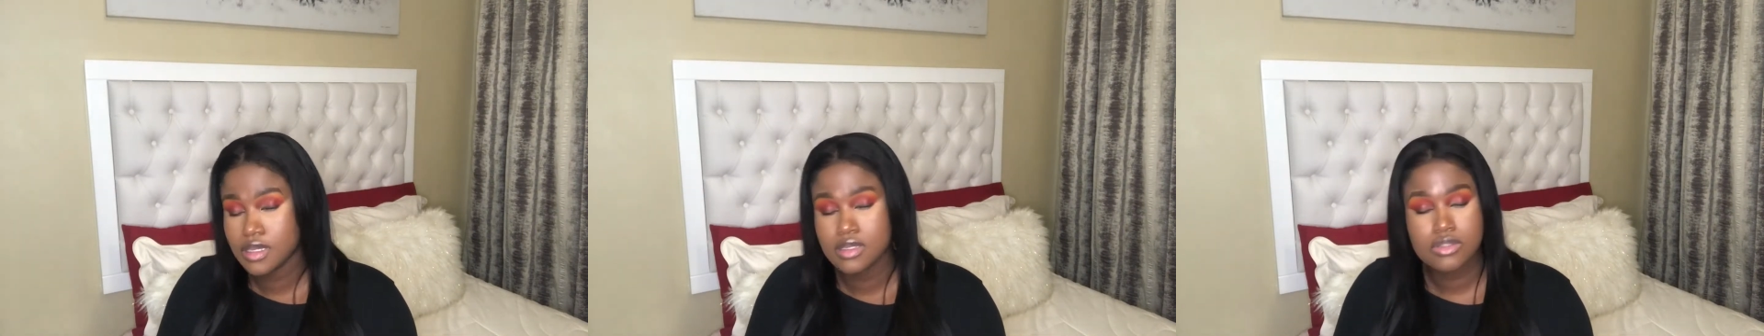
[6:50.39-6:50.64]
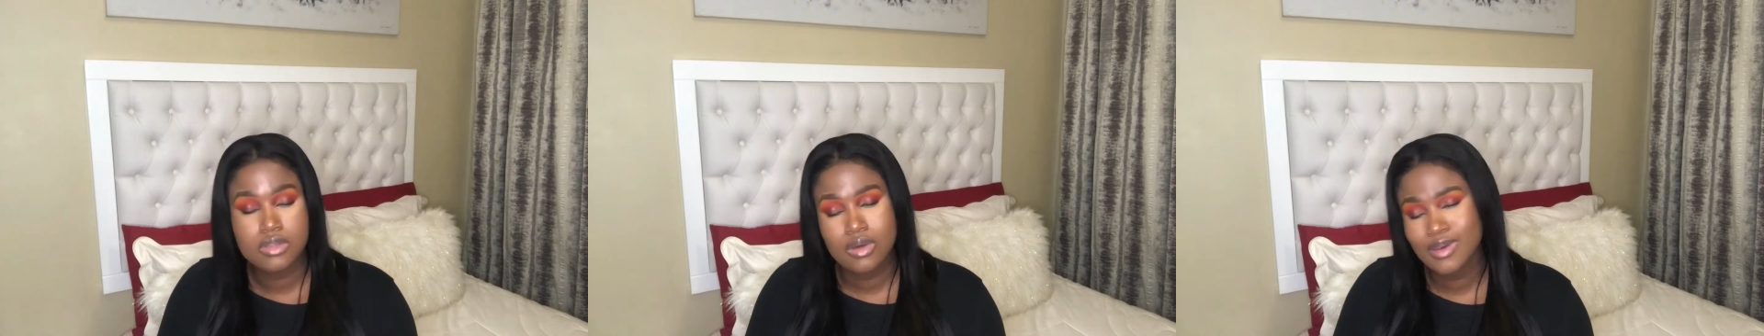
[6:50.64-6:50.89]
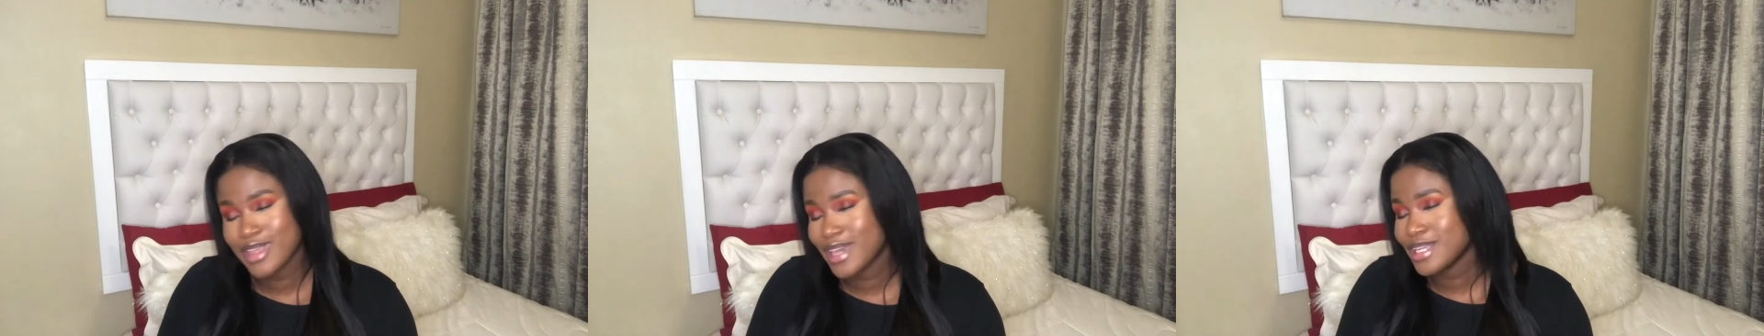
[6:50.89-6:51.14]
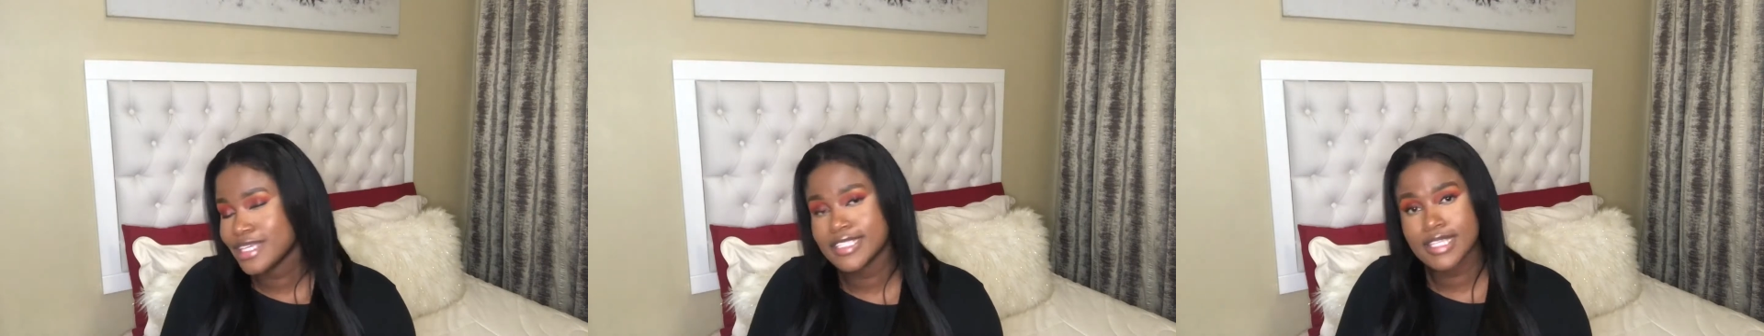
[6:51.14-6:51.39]
So
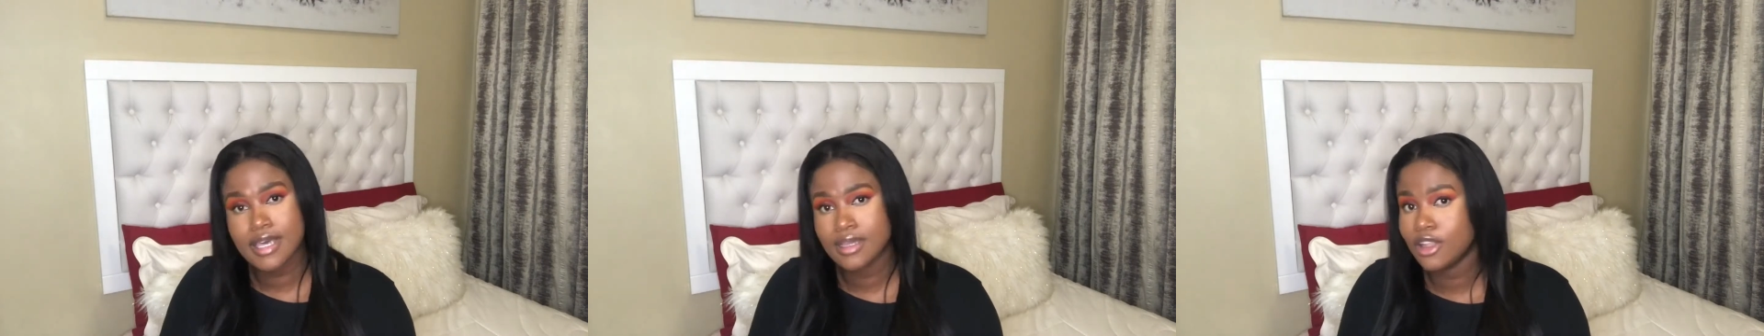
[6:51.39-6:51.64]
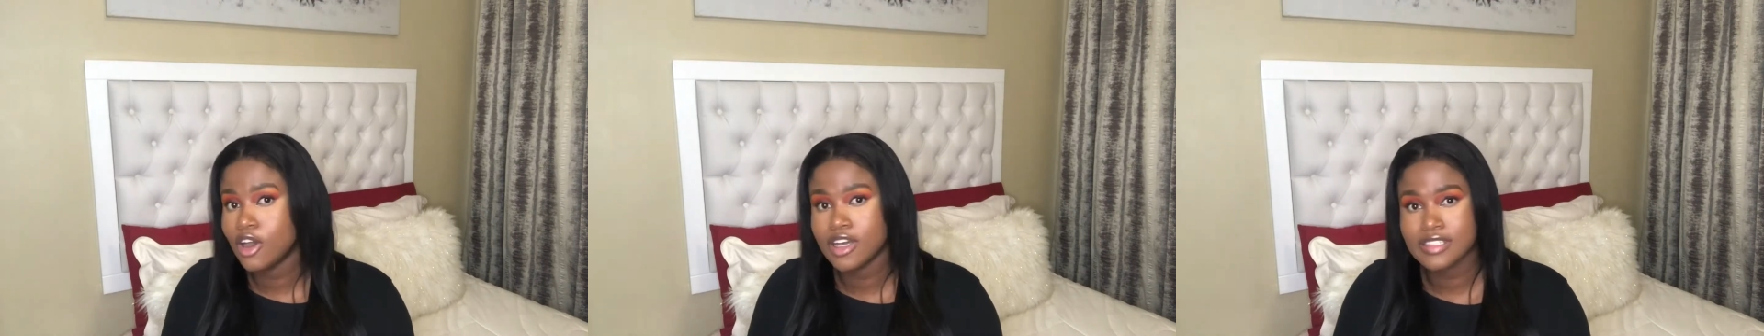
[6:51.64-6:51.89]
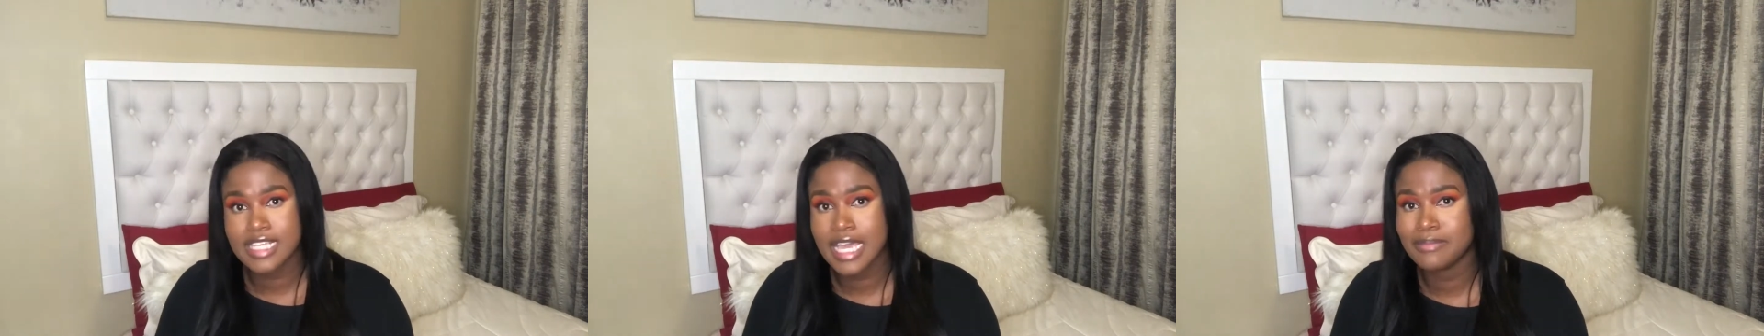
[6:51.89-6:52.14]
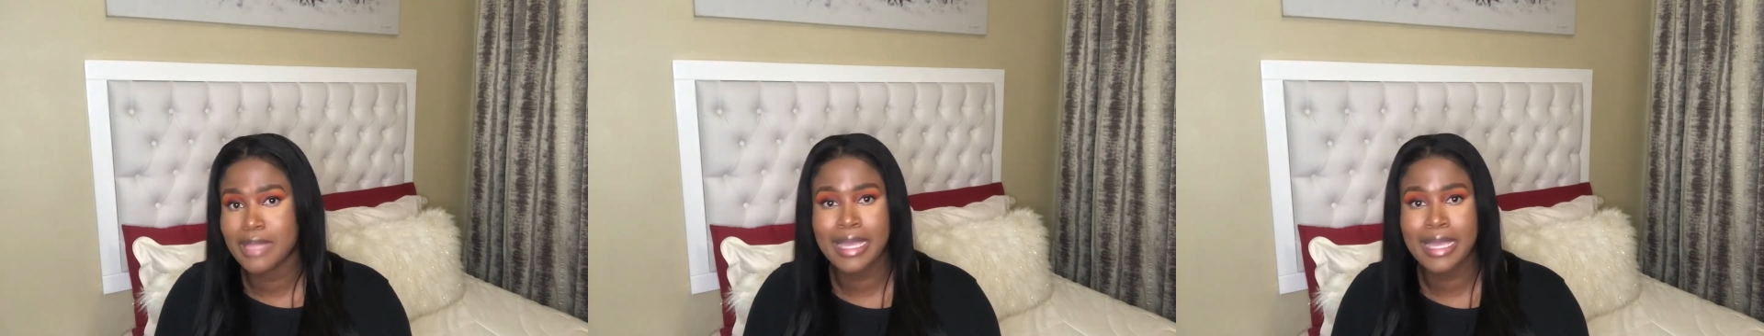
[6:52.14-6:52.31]
that is a long time.